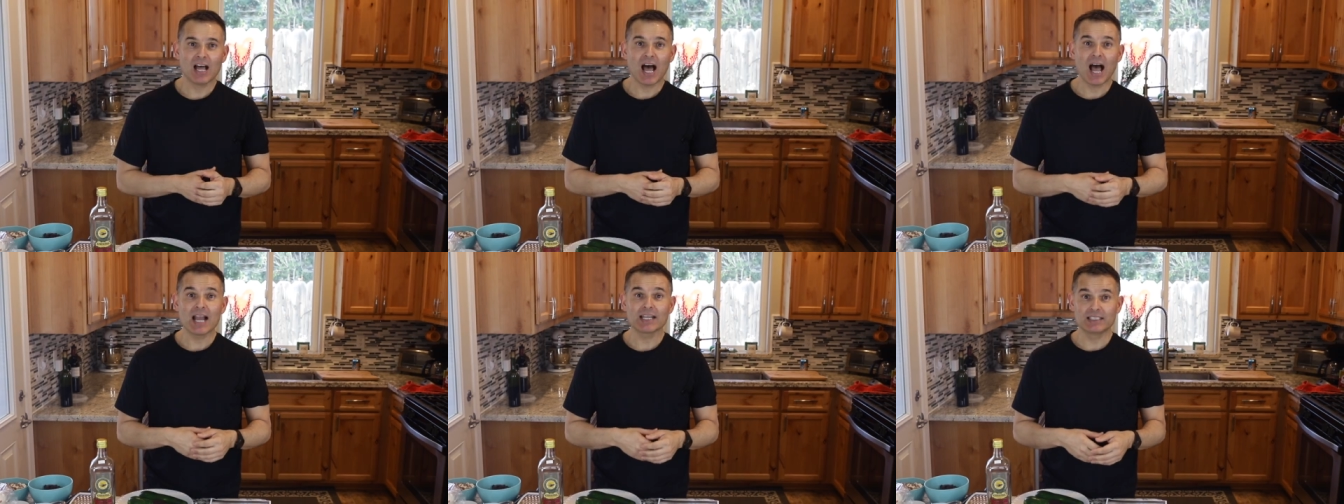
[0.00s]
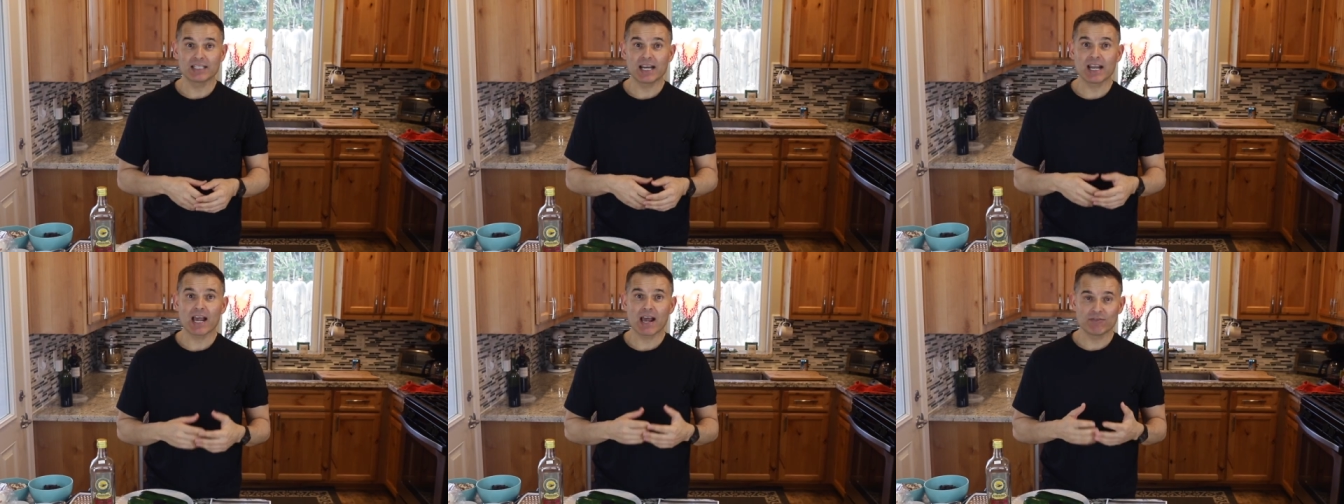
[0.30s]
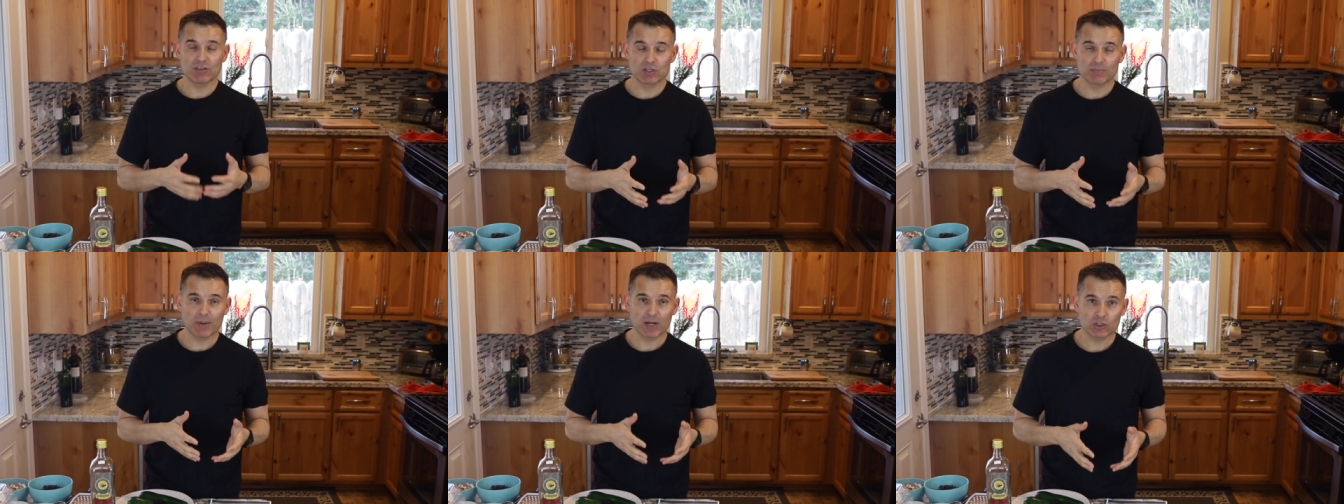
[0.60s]
Hi, today I have
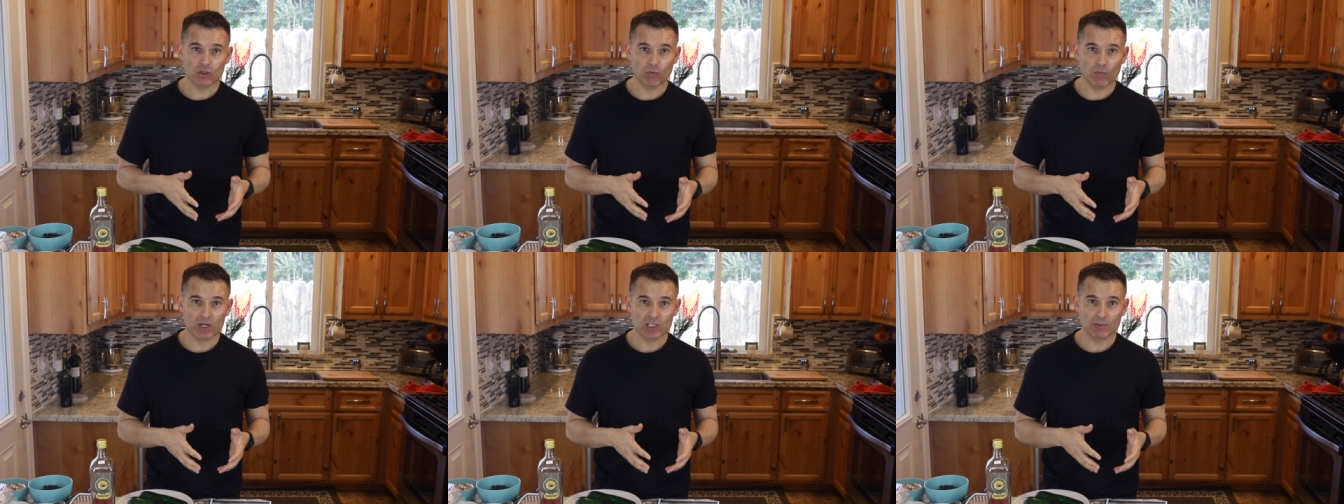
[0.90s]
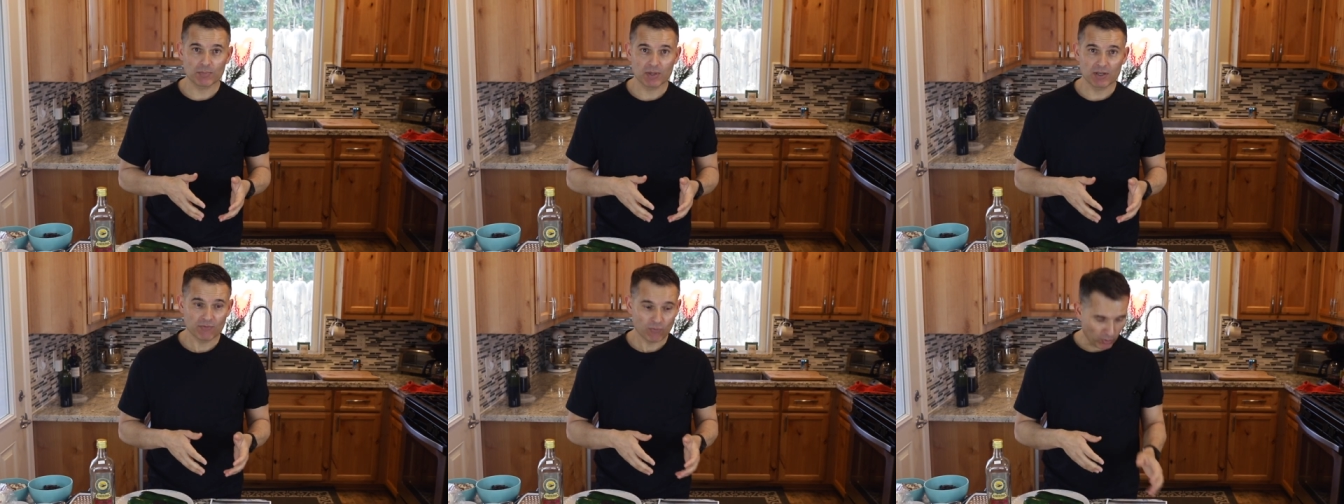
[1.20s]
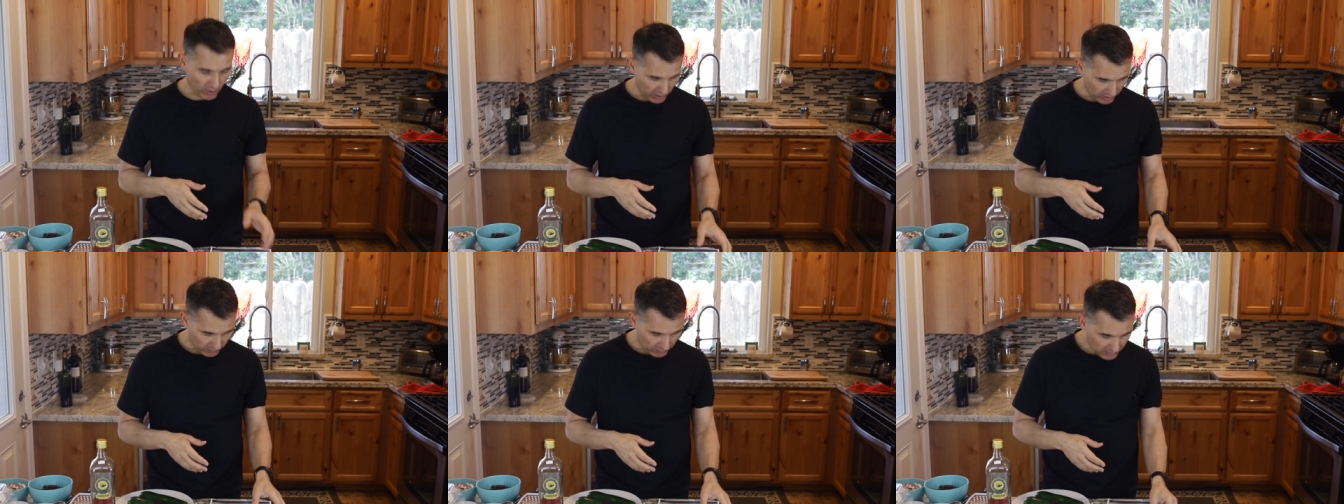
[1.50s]
a special recipe
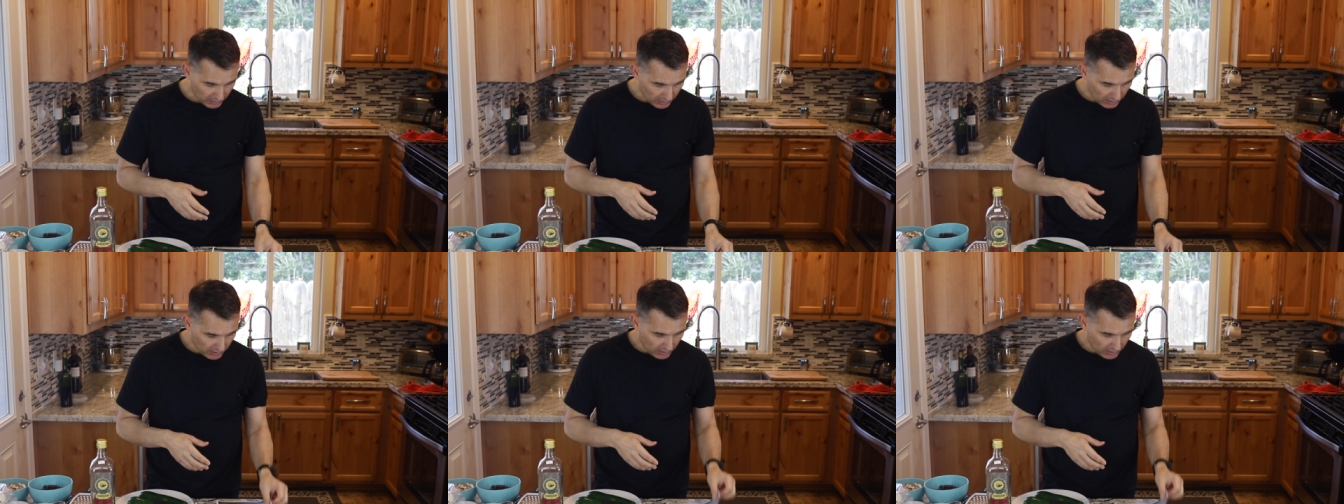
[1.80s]
for you.